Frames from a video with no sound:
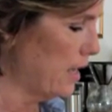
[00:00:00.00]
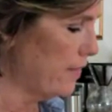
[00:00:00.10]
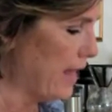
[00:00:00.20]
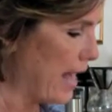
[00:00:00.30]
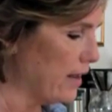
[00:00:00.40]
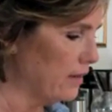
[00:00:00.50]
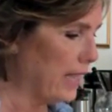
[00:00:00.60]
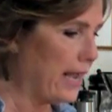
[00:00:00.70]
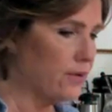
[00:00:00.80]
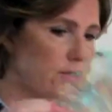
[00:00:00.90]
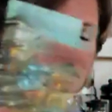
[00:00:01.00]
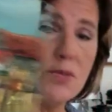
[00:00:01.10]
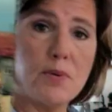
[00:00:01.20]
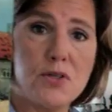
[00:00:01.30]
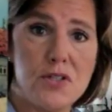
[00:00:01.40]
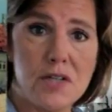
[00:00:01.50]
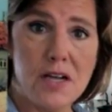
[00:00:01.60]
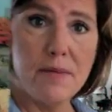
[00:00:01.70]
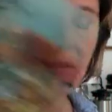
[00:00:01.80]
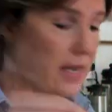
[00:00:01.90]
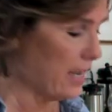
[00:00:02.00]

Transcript: that allows this person to come in,